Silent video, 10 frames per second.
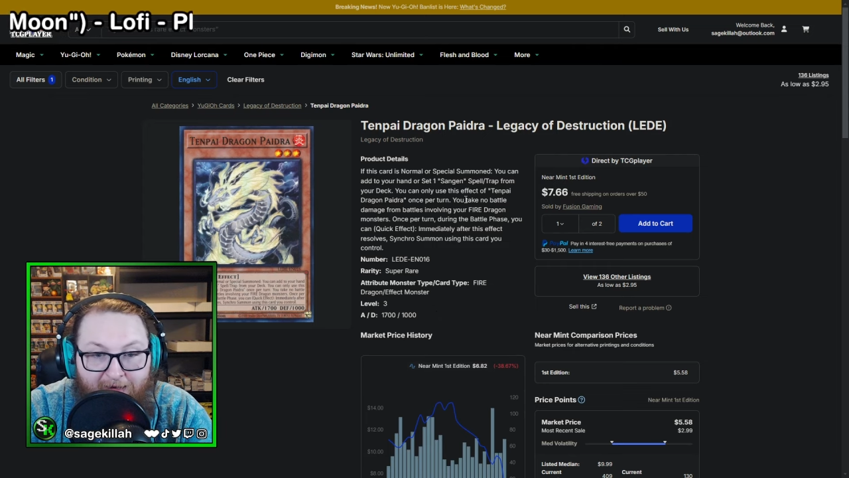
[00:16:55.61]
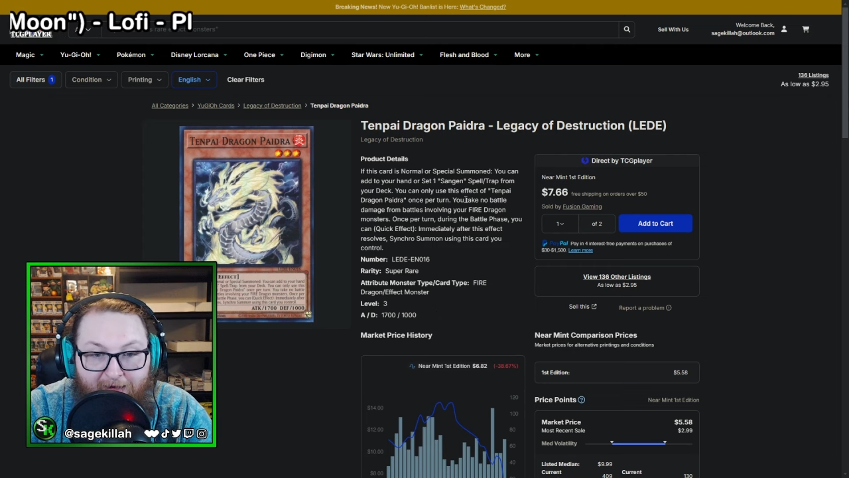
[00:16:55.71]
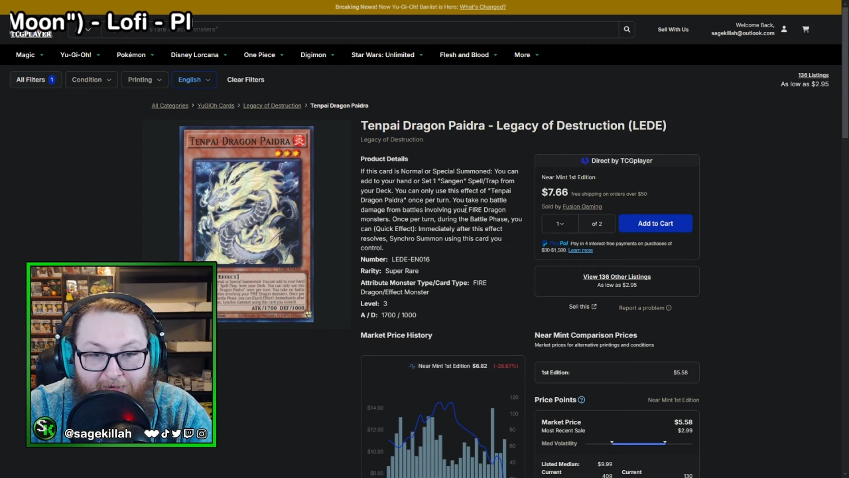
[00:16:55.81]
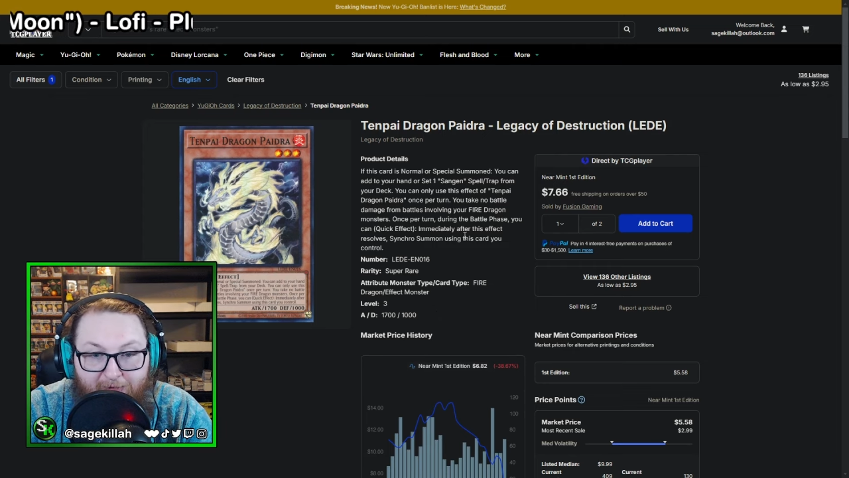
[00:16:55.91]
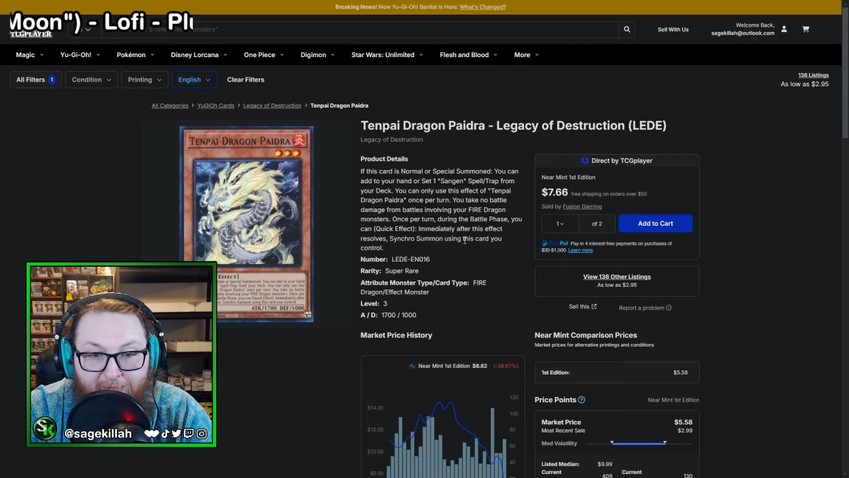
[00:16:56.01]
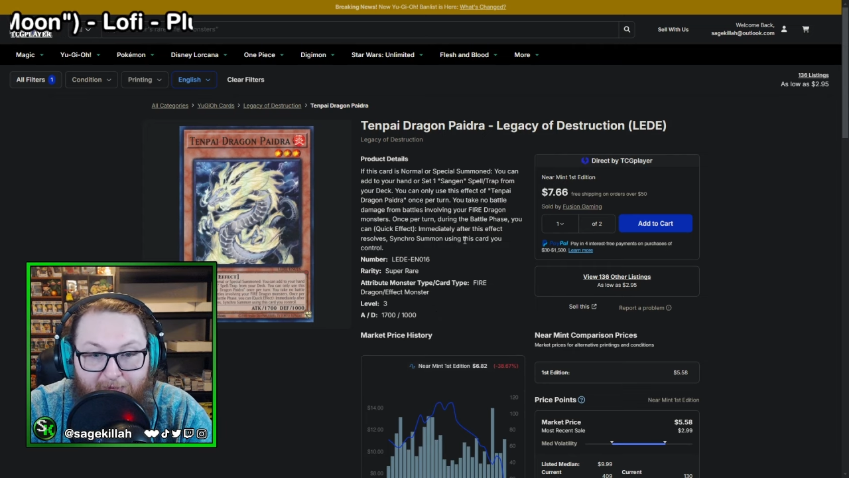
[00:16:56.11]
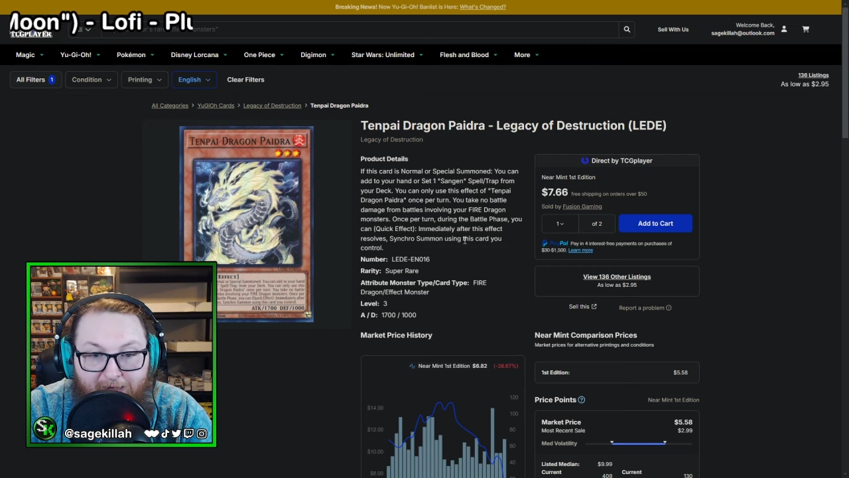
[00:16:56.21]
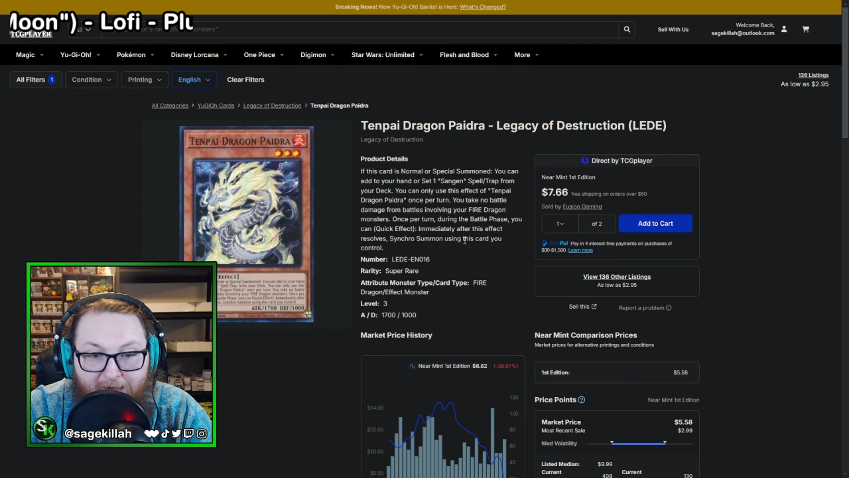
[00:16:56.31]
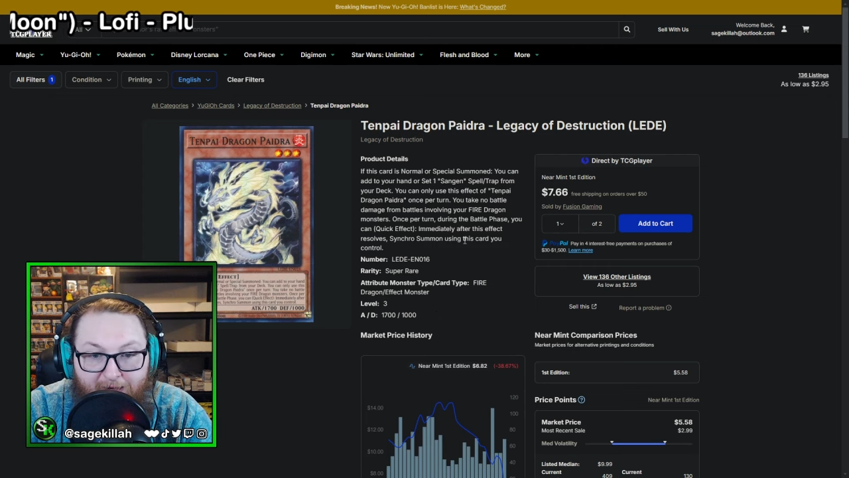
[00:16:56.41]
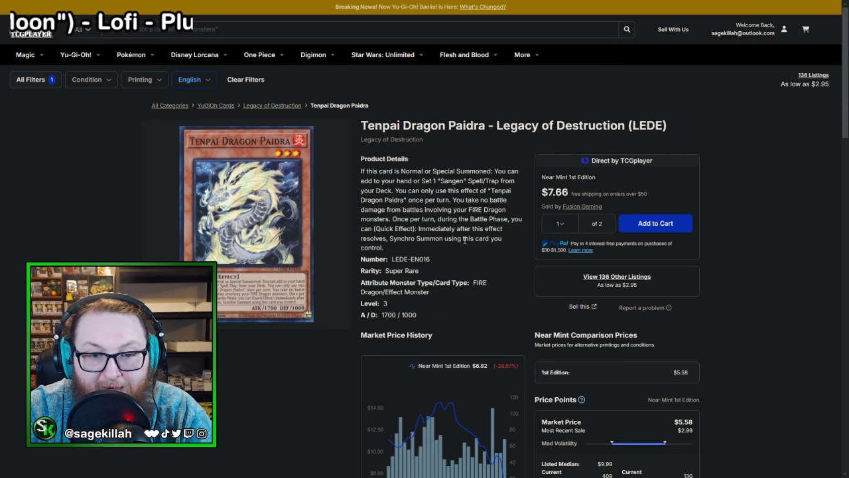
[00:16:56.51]
It would
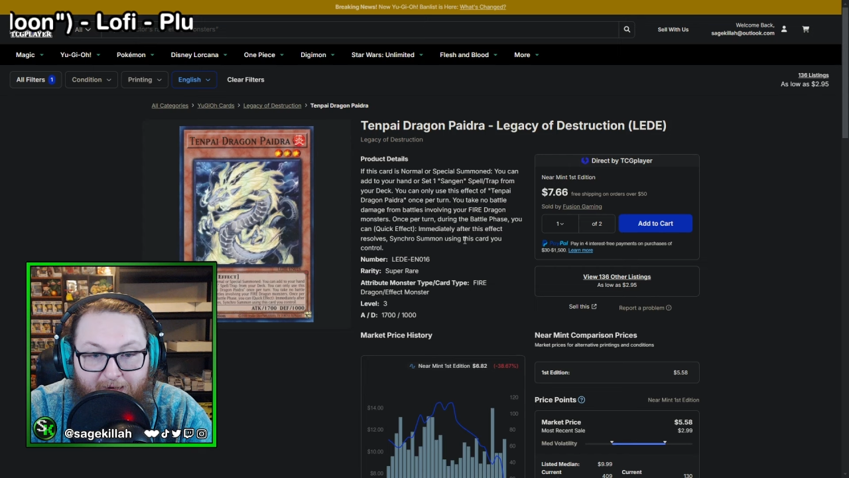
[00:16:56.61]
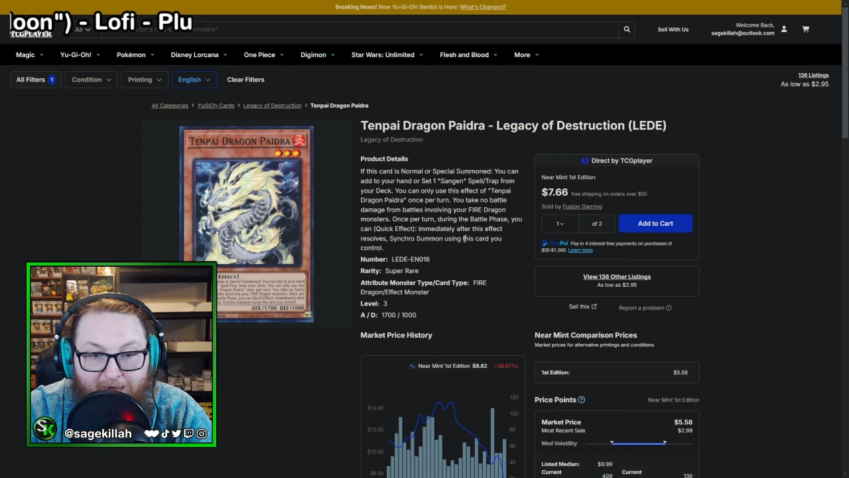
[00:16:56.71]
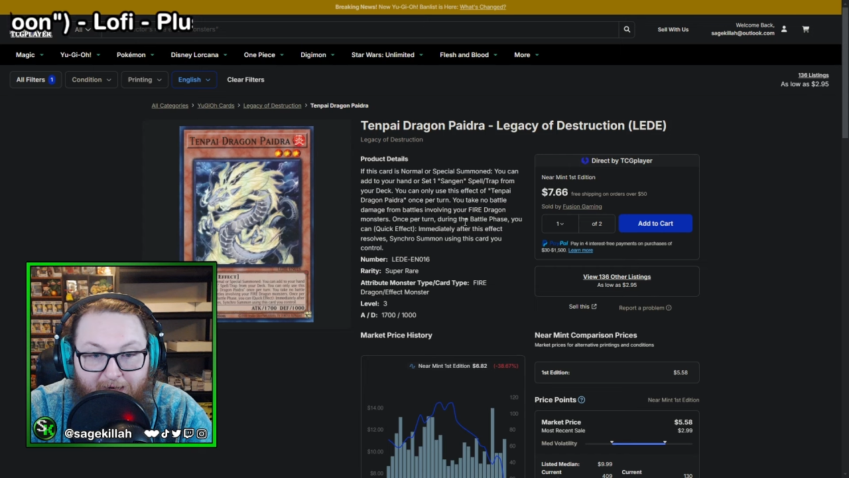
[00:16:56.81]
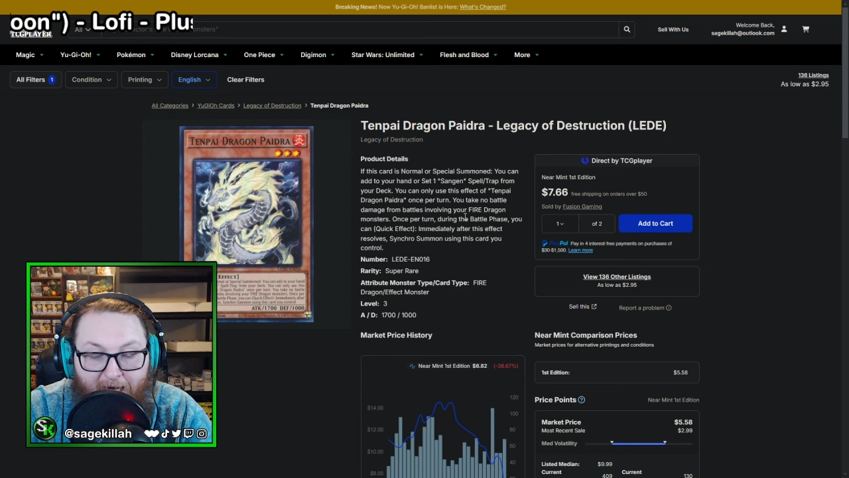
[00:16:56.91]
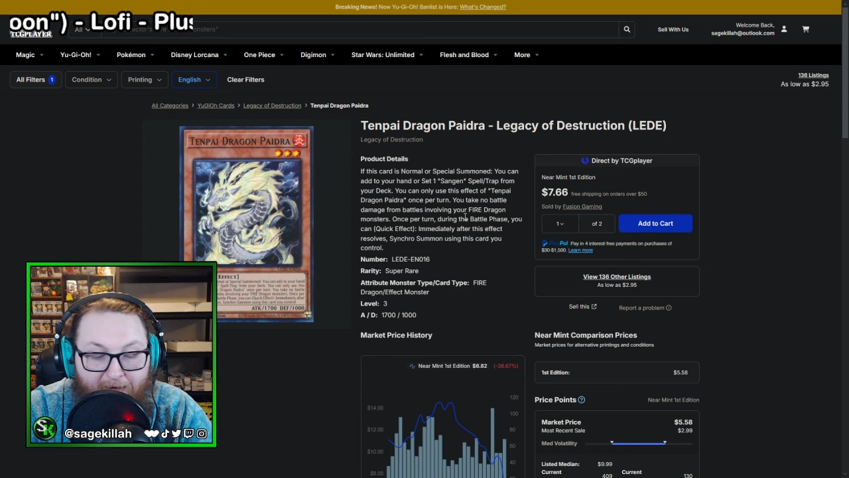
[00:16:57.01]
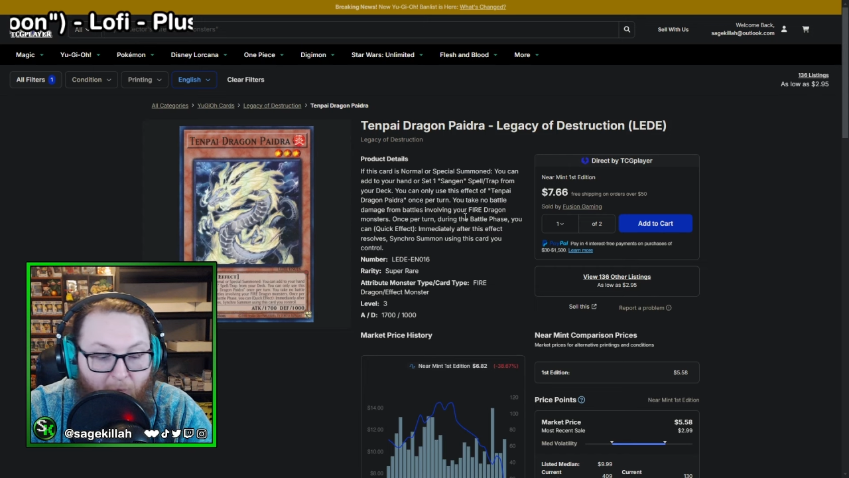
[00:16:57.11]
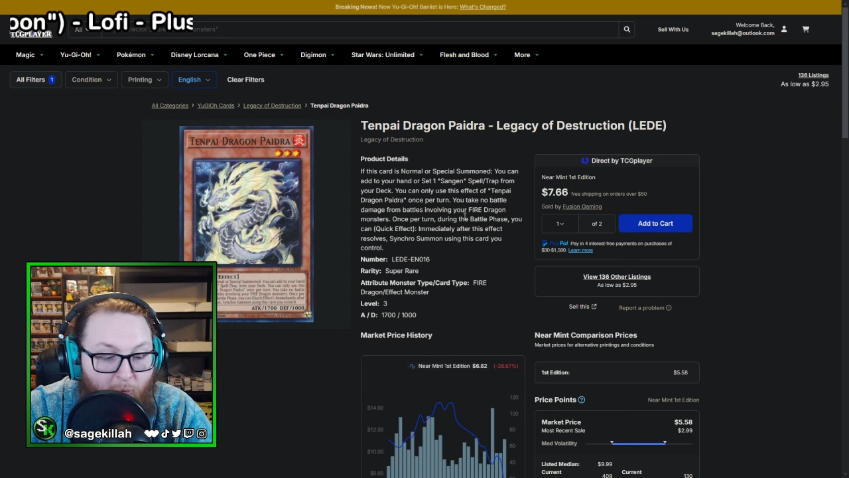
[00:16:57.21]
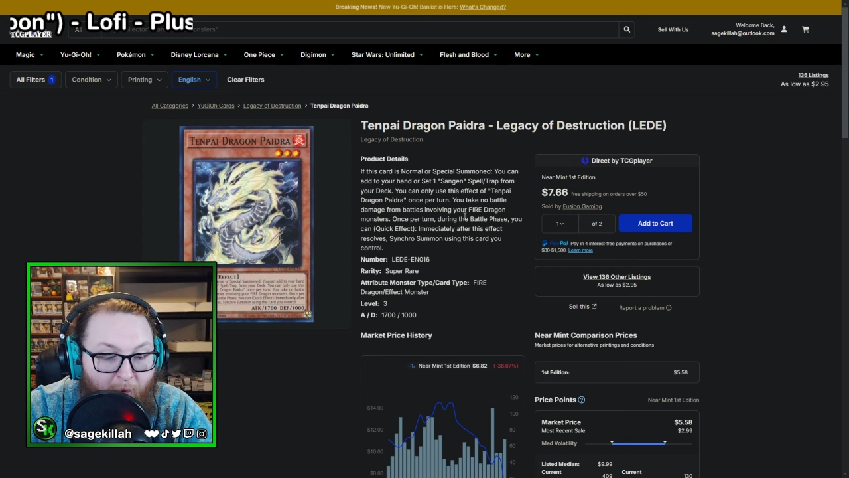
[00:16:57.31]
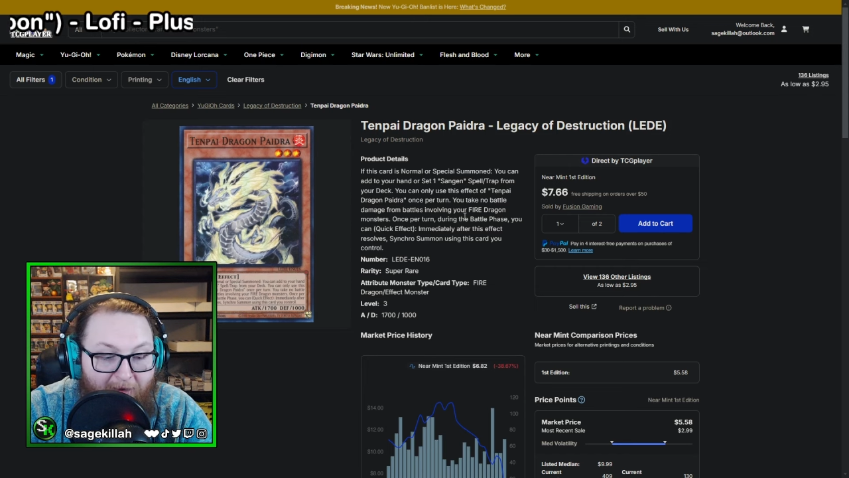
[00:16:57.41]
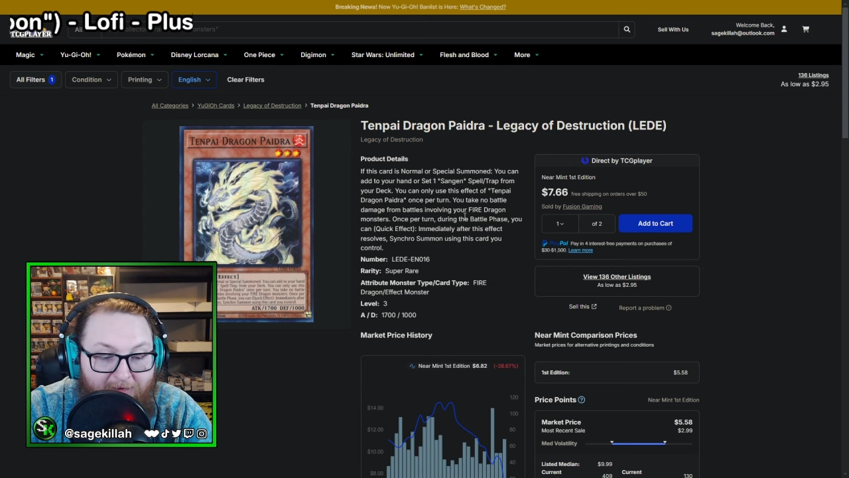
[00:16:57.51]
be kind of a
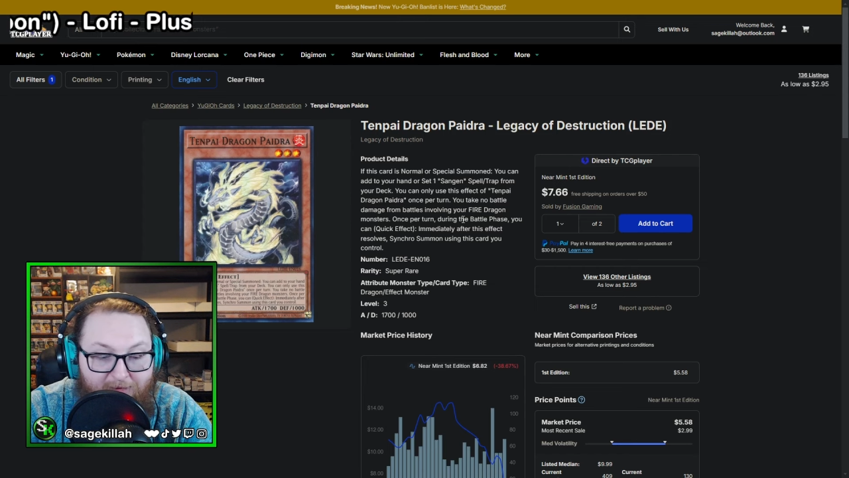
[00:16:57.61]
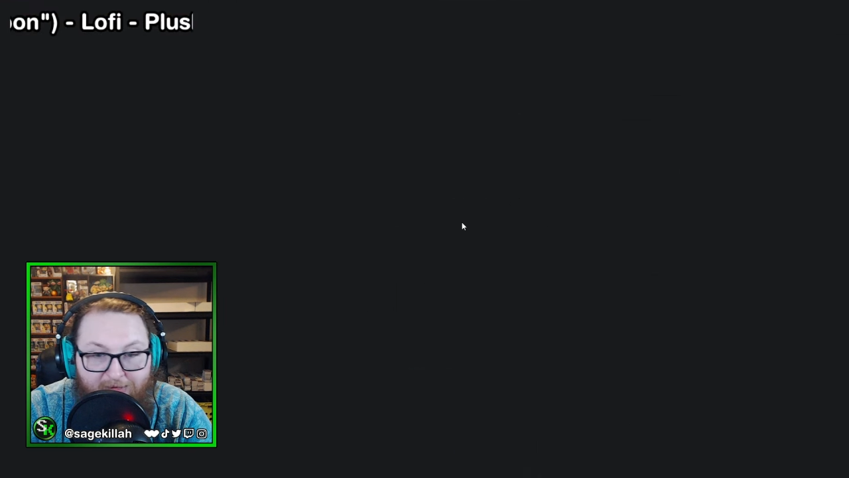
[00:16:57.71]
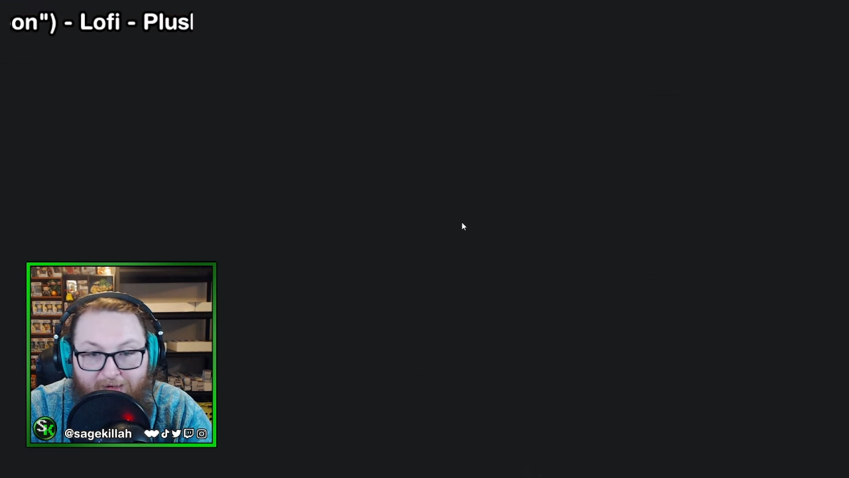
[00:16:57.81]
waste.